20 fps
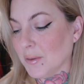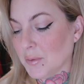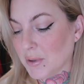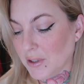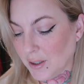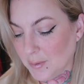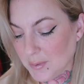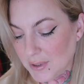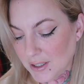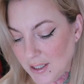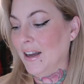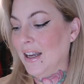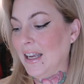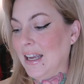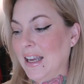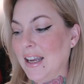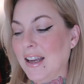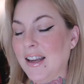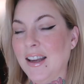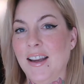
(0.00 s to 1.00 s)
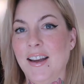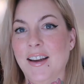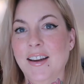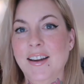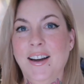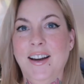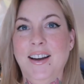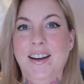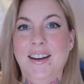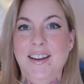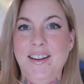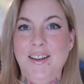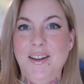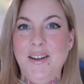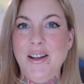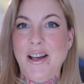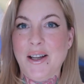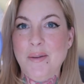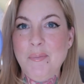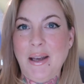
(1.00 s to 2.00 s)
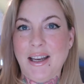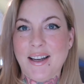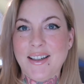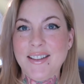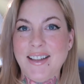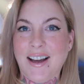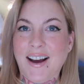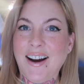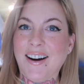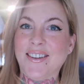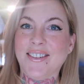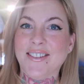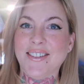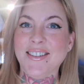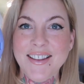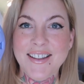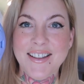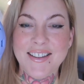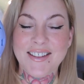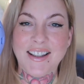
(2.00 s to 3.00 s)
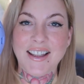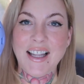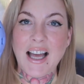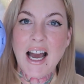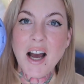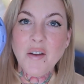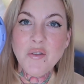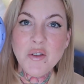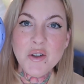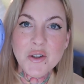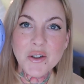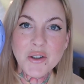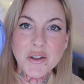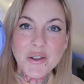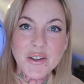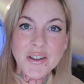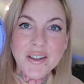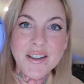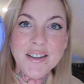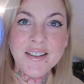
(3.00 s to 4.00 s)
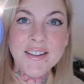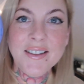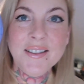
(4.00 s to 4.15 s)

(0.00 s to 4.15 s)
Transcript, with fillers: sometimes. He had picked out these lavender,